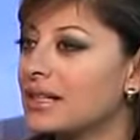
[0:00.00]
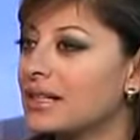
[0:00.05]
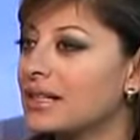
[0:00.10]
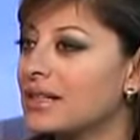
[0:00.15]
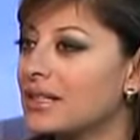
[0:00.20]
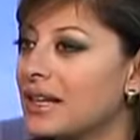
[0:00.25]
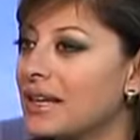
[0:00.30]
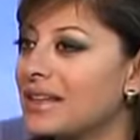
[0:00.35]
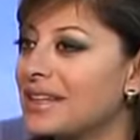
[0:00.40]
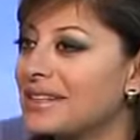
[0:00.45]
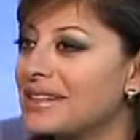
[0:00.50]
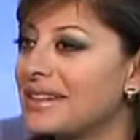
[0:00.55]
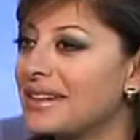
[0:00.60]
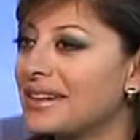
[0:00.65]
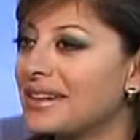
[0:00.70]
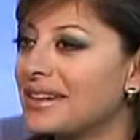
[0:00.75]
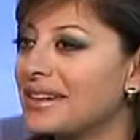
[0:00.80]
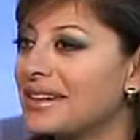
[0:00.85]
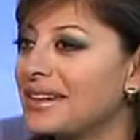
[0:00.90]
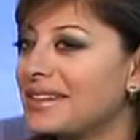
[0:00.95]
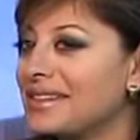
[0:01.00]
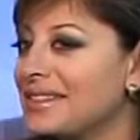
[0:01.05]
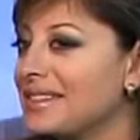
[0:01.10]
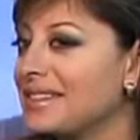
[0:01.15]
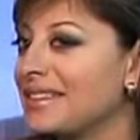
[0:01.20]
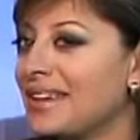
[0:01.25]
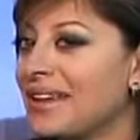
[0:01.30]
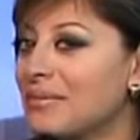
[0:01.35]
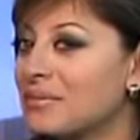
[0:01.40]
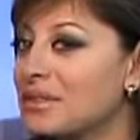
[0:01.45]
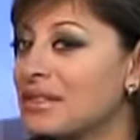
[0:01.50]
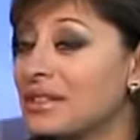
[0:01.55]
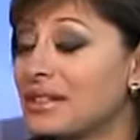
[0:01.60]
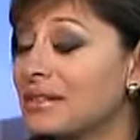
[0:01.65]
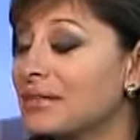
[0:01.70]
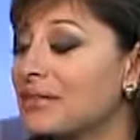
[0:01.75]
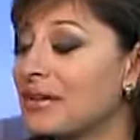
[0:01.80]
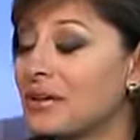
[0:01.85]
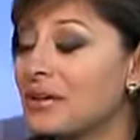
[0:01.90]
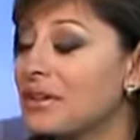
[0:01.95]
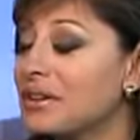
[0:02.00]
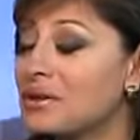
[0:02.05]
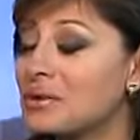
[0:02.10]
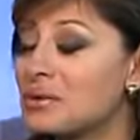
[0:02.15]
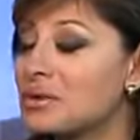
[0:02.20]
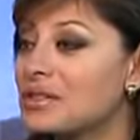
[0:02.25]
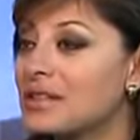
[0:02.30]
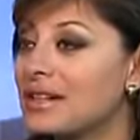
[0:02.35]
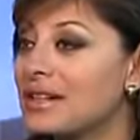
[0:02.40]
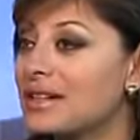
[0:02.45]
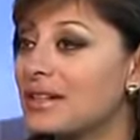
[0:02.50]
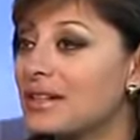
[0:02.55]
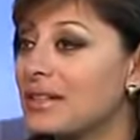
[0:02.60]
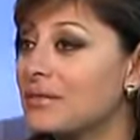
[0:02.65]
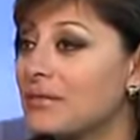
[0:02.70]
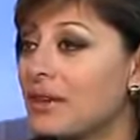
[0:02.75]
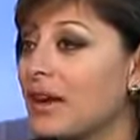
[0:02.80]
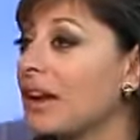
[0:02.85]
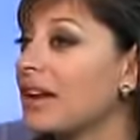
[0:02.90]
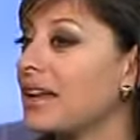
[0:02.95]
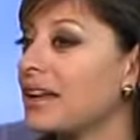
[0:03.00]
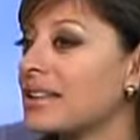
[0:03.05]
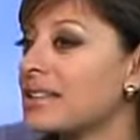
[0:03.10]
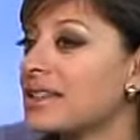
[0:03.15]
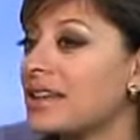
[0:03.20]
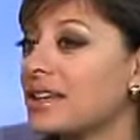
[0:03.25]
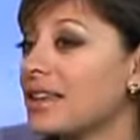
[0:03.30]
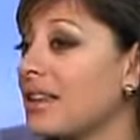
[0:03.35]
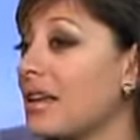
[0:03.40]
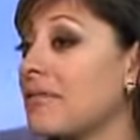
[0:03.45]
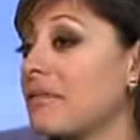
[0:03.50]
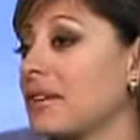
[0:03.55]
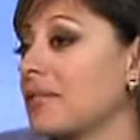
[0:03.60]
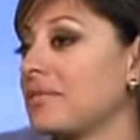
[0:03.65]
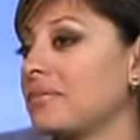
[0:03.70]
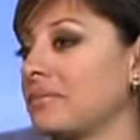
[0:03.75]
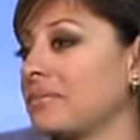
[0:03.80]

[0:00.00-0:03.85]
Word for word: And, and uh, it's, I'm still very interested in, in finance. I love it.